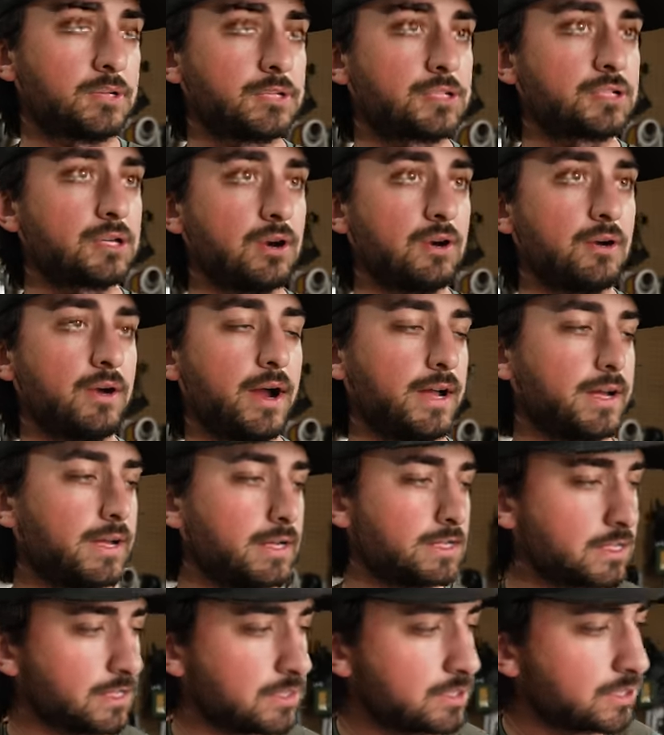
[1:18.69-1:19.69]
So I
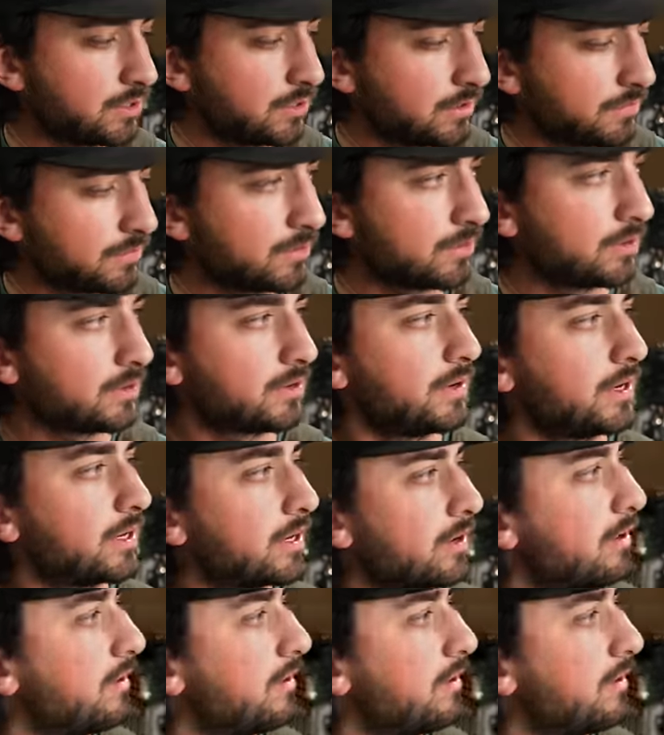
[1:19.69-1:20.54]
guess let's go over real quick.